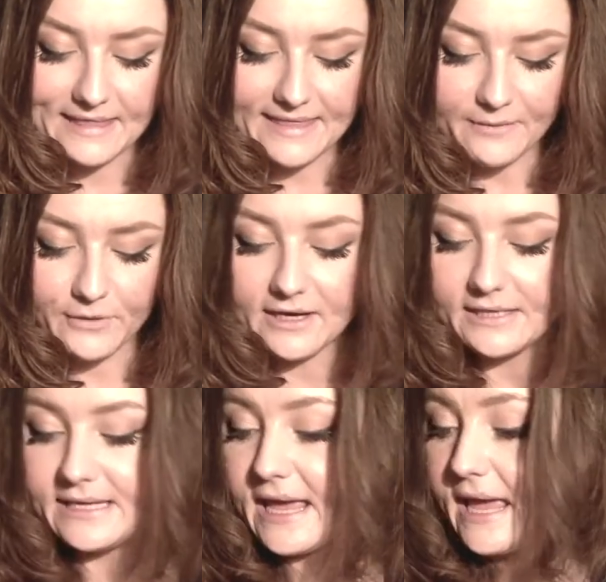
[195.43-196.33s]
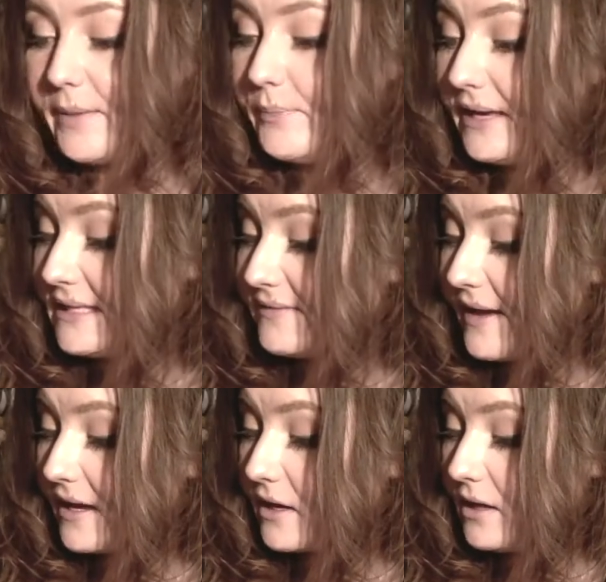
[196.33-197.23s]
Then we got a
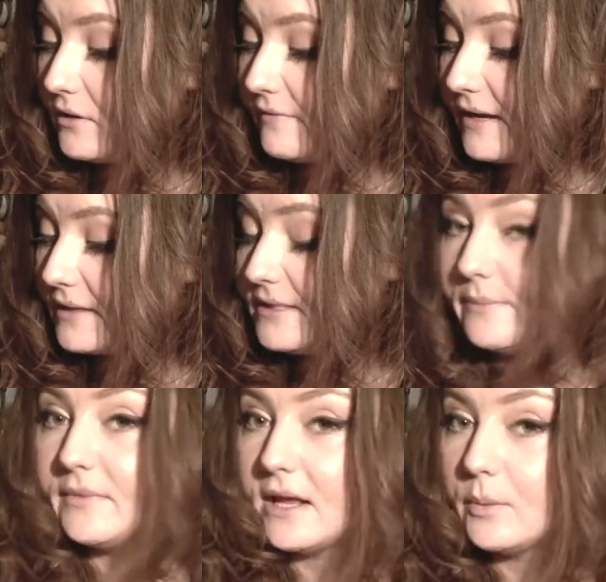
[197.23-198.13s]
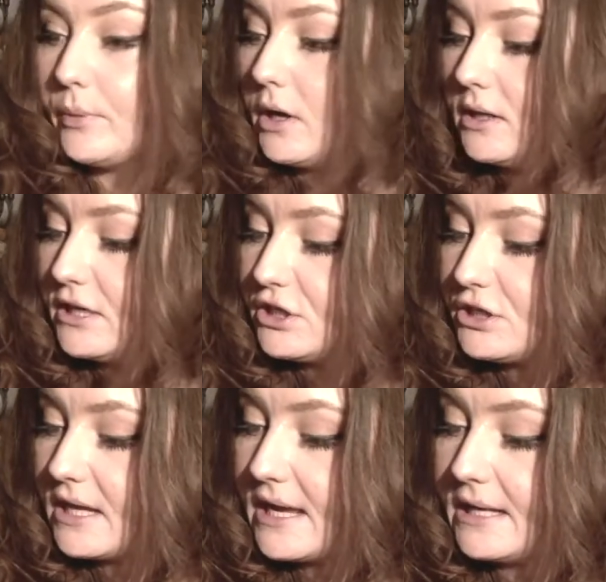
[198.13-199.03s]
P2 Color Victim nail
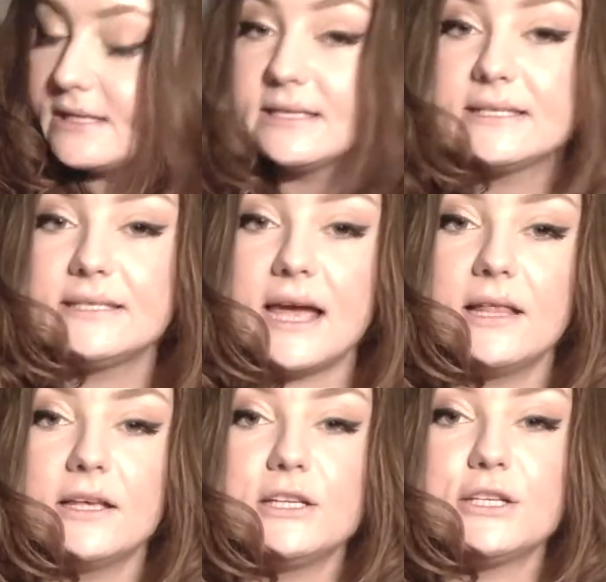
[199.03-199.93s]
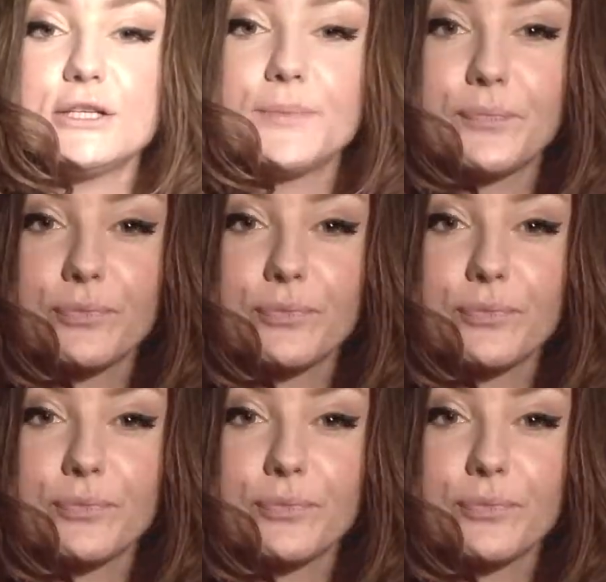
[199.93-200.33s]
polish in Stylish.